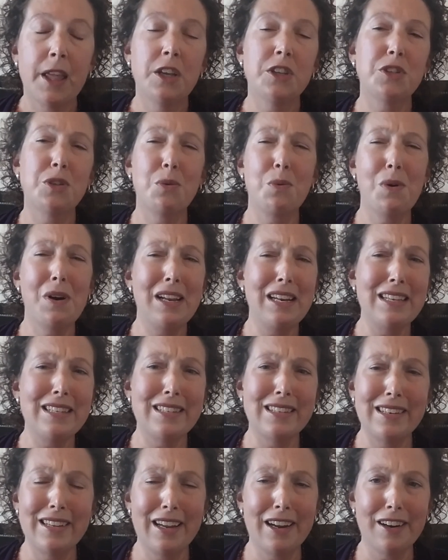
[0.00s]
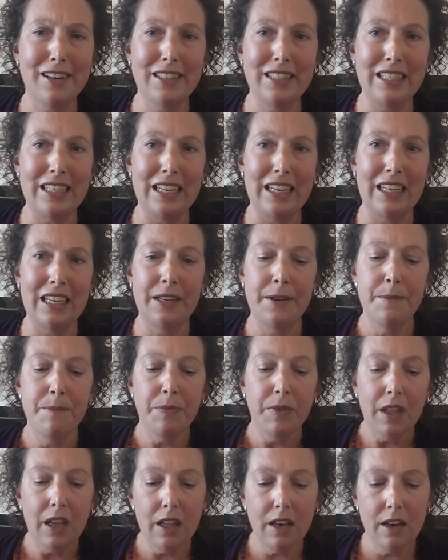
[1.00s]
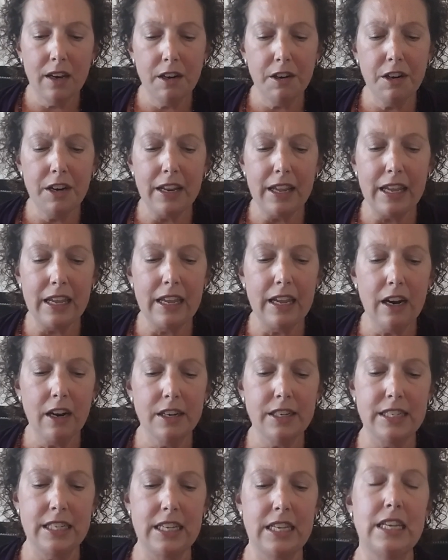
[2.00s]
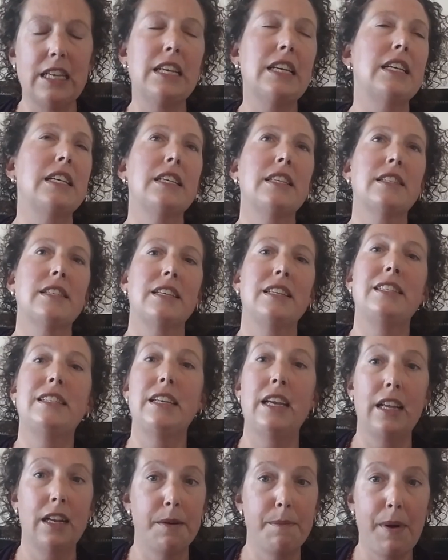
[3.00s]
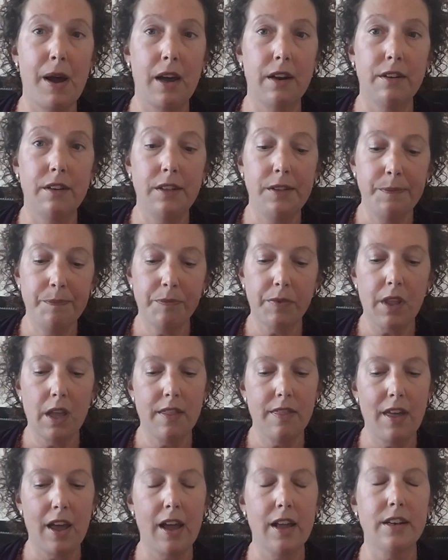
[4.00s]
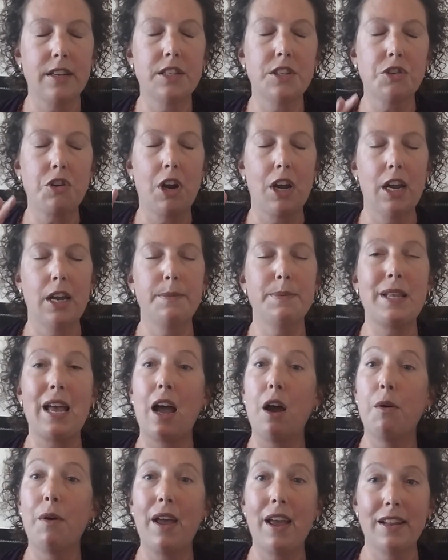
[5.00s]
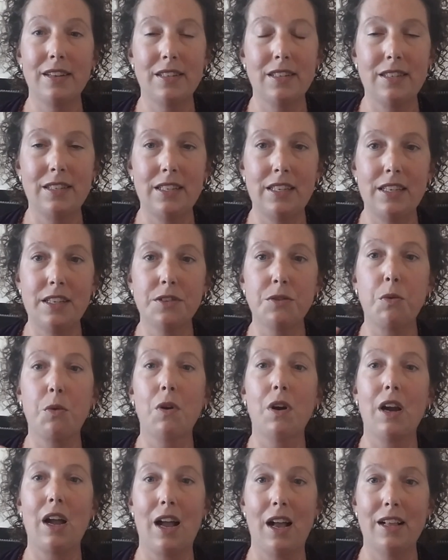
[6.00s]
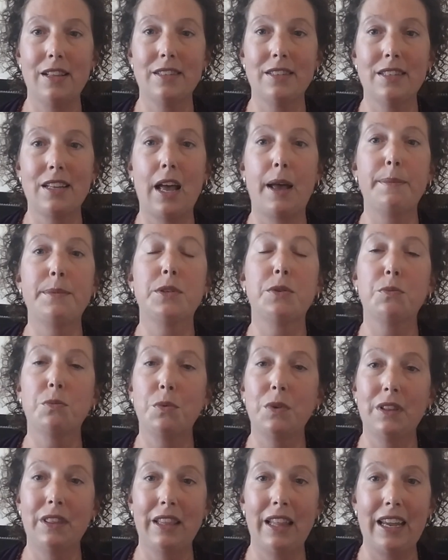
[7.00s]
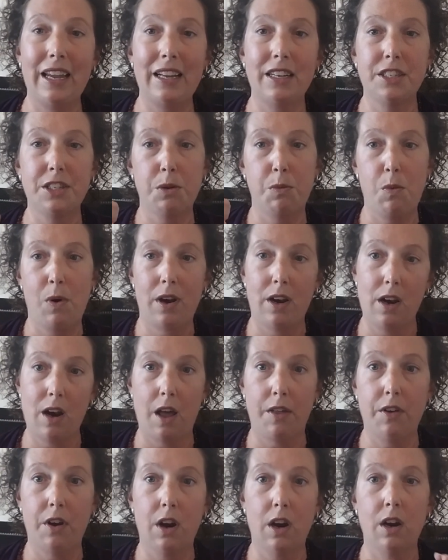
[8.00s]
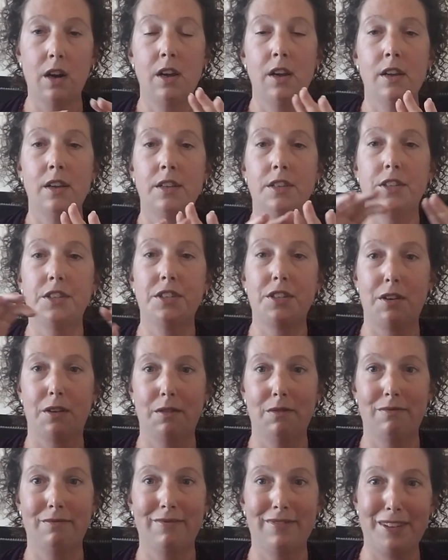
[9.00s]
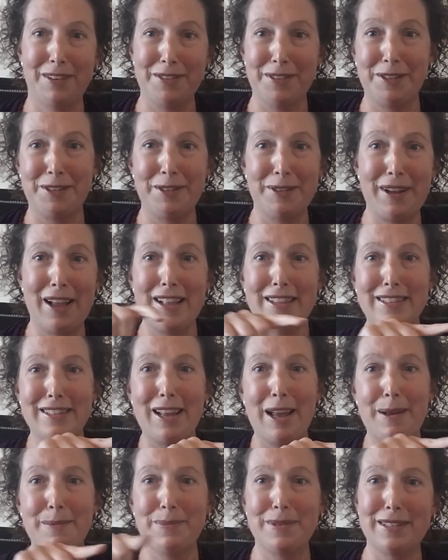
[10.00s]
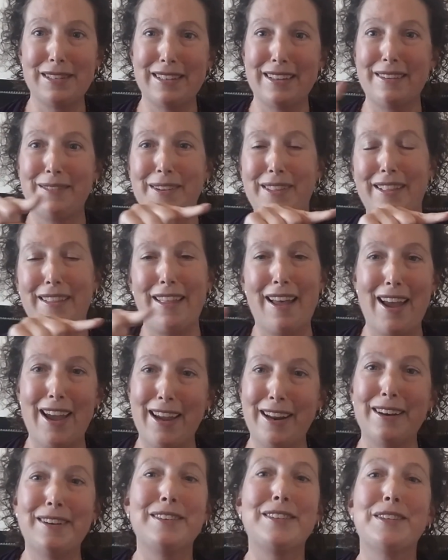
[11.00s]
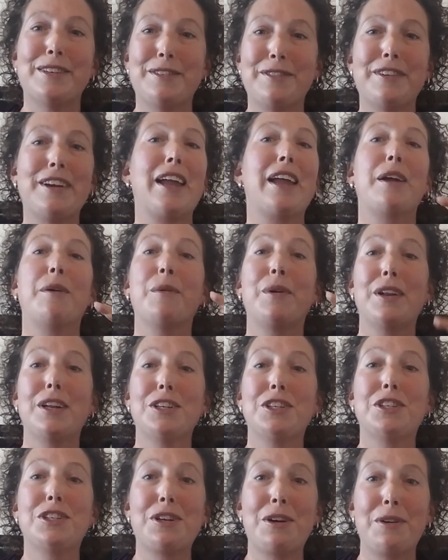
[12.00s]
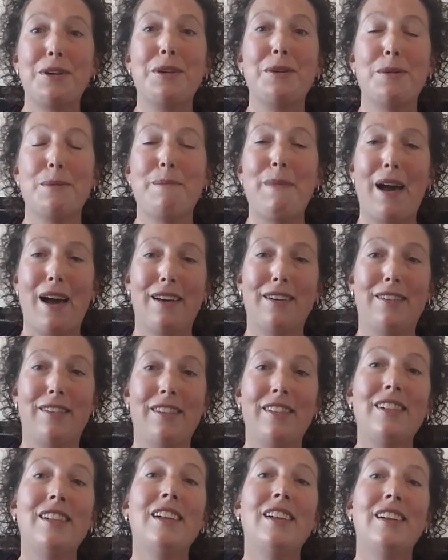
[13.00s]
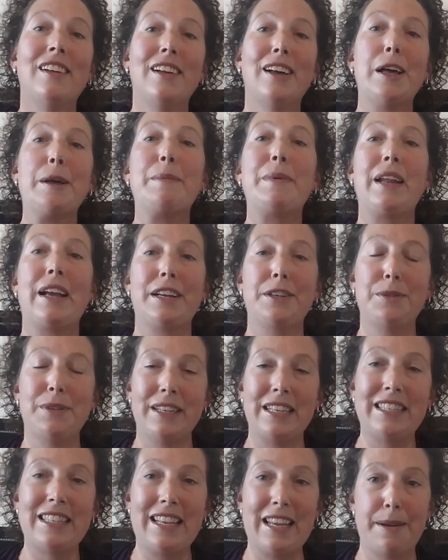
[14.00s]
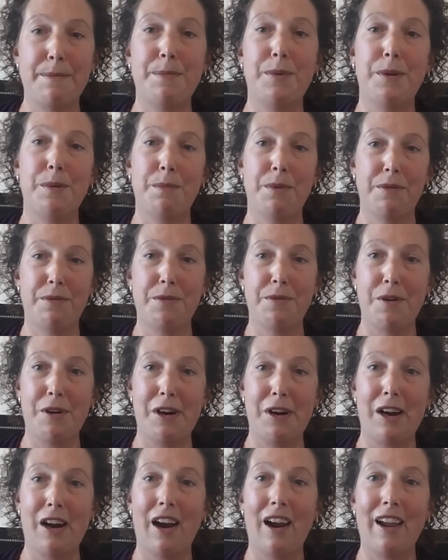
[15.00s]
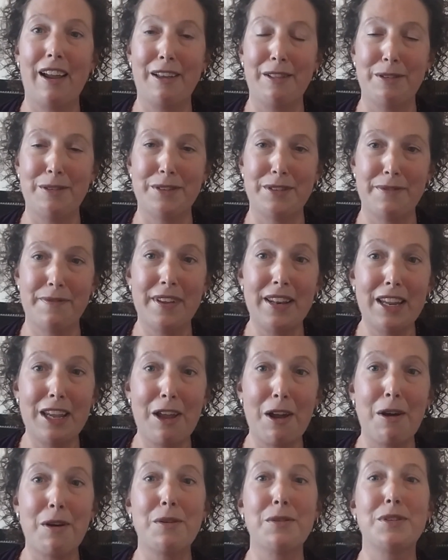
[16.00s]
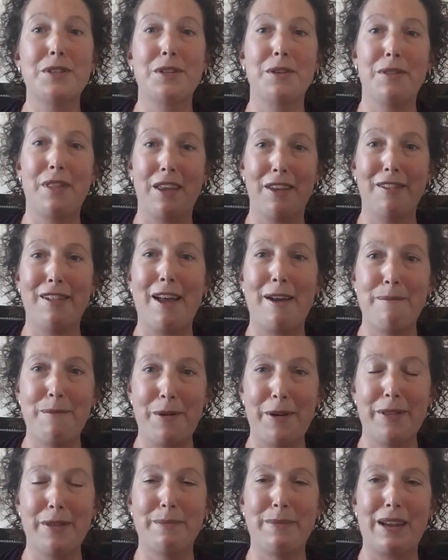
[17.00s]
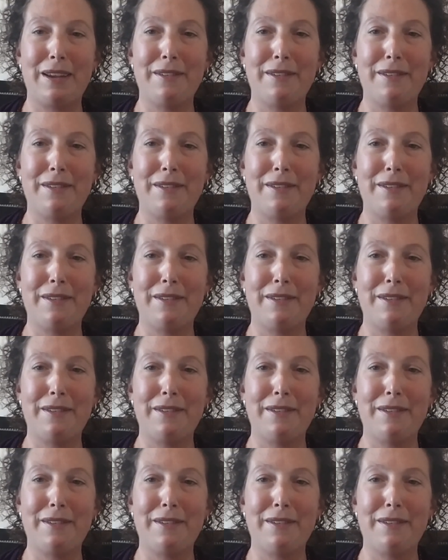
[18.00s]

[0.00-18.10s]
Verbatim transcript: So what is an ERD? An ERD is a data model that describes how entities or concepts relate to one another. So those are two concepts with a line to create. And we're going to show you a model, um, an actual example before I close the video so that you'll have more than my